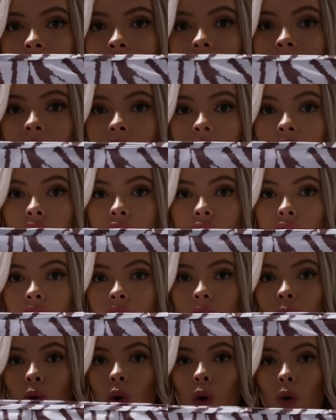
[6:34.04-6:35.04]
Like, they
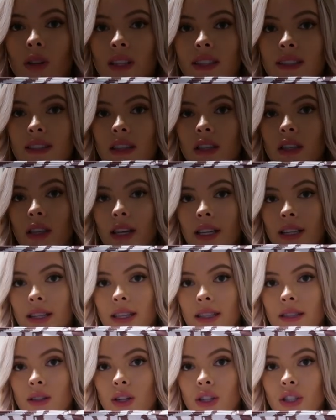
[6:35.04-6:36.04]
literally will only sit like
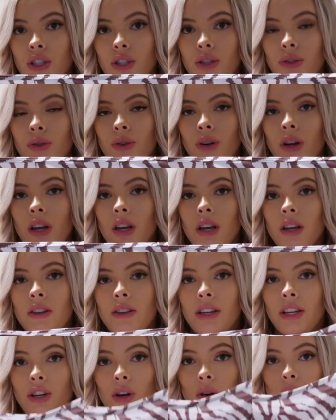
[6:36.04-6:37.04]
this on you.
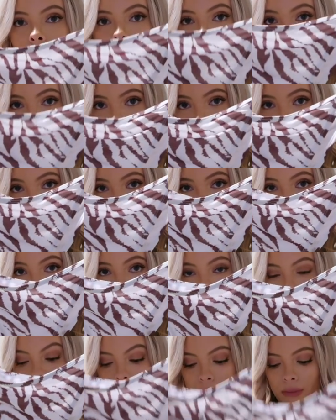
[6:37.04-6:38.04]
They don't, like, go
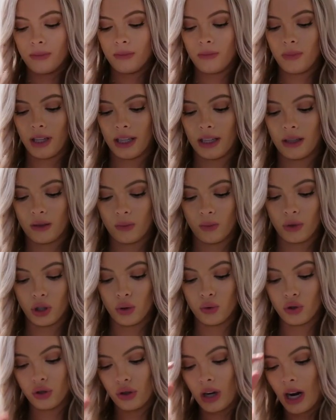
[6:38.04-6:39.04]
up. Like, when
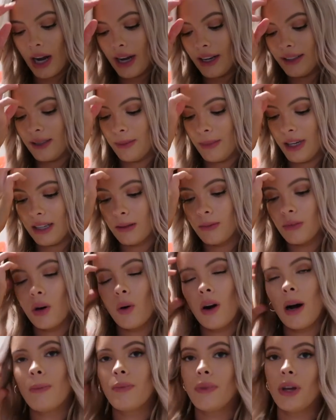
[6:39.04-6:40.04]
you try to make them go
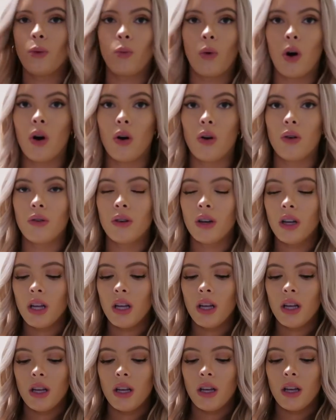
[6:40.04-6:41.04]
up, they won't.
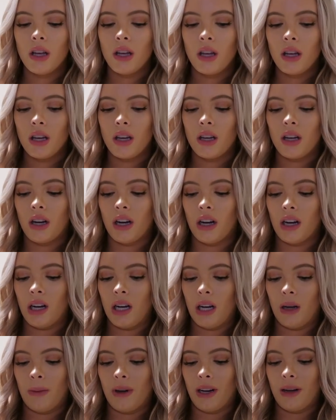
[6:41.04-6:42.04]

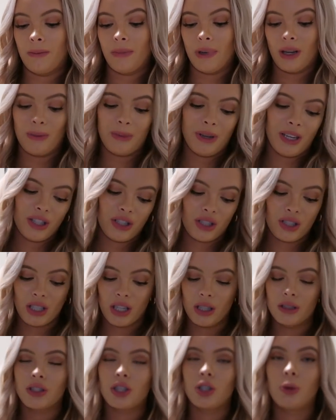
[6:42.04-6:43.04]
Um, maybe I just
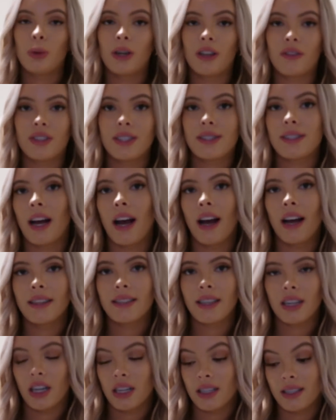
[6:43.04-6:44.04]
got too big of a
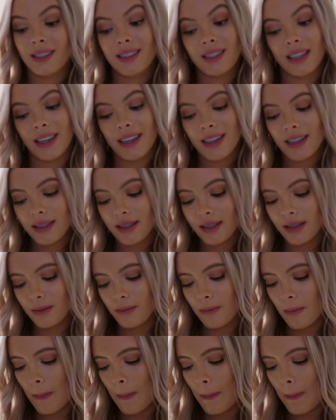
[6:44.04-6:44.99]
size. I got a six.